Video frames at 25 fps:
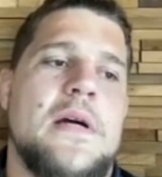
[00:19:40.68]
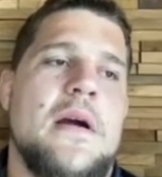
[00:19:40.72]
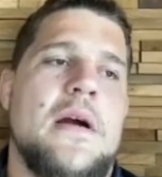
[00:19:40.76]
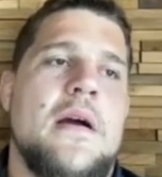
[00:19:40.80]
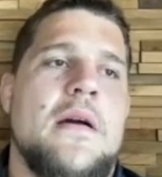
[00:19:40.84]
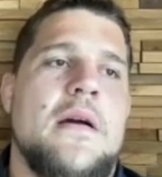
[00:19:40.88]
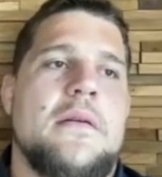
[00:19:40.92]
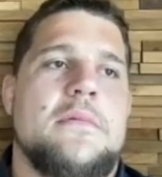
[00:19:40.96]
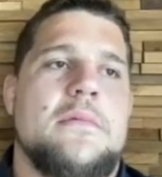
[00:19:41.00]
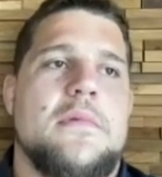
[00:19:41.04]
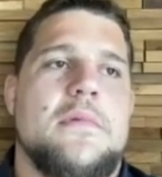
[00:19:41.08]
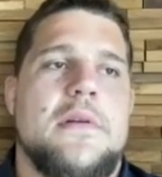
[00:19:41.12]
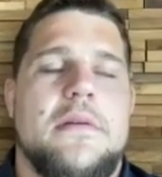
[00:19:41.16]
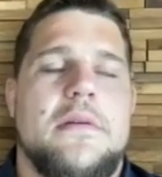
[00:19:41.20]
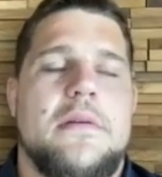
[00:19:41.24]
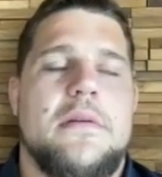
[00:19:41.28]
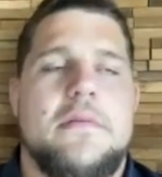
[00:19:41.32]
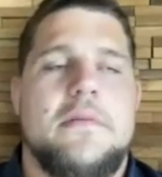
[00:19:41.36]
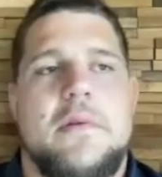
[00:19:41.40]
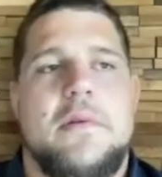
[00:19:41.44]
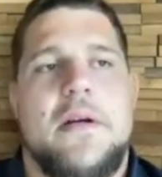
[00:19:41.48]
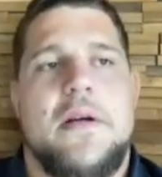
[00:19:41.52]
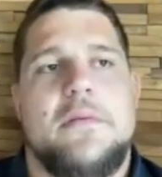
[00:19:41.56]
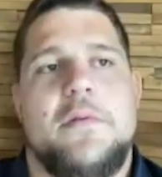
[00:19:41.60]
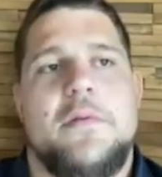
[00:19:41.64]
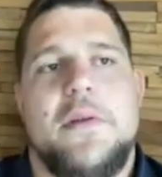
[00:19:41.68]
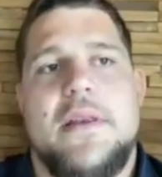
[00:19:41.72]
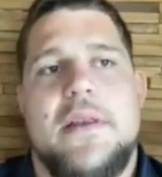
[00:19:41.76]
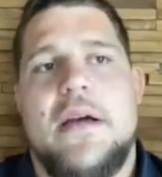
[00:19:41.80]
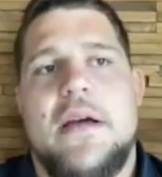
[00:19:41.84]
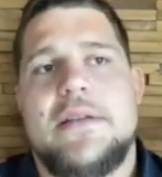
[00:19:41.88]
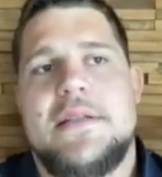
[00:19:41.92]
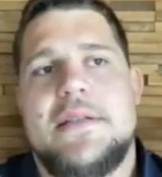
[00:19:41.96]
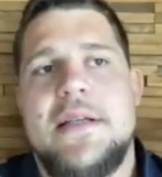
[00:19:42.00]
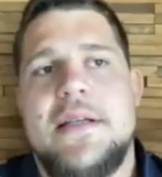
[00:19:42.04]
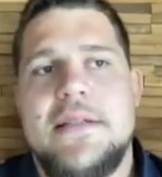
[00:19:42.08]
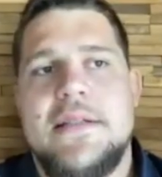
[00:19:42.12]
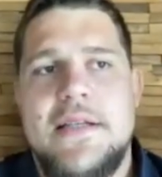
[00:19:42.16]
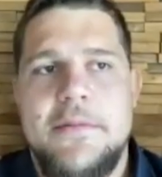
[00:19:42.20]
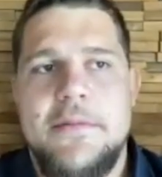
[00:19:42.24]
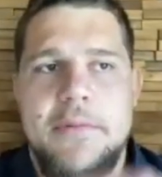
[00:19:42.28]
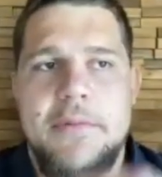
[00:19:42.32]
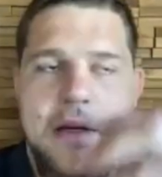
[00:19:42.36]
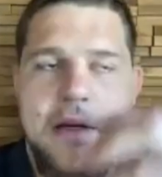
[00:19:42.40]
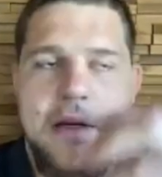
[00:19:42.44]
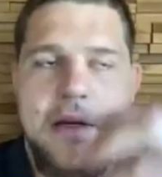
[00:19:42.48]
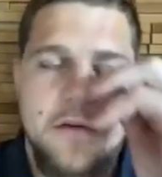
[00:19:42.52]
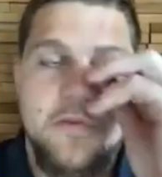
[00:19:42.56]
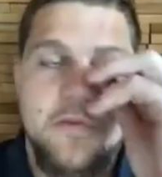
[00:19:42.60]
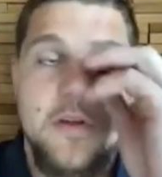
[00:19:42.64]
with us in the team, they
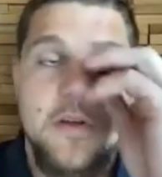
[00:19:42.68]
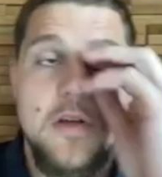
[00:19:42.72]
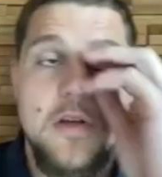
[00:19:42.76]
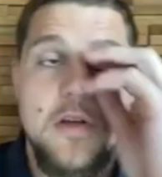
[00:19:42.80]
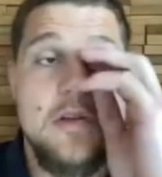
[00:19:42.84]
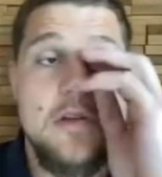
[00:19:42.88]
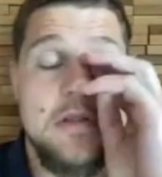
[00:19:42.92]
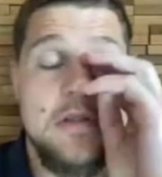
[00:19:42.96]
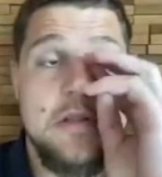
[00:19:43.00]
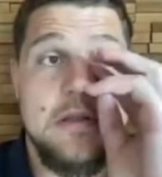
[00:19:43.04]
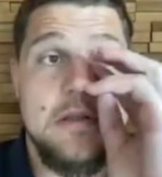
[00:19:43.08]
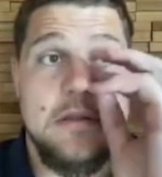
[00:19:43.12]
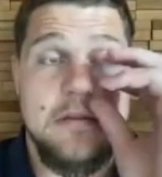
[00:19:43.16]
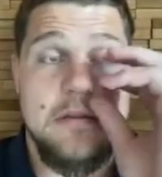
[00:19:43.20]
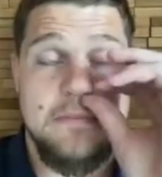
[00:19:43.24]
kind of use